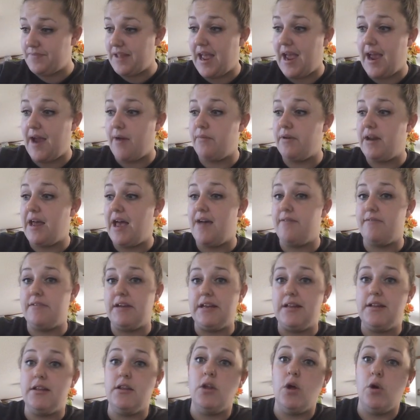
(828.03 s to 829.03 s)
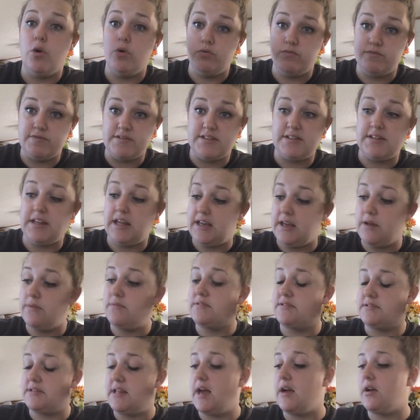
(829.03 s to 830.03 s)
I would have it in loaves. Like, it
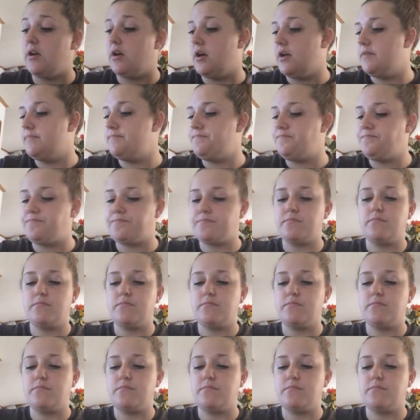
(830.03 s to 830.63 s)
was that good.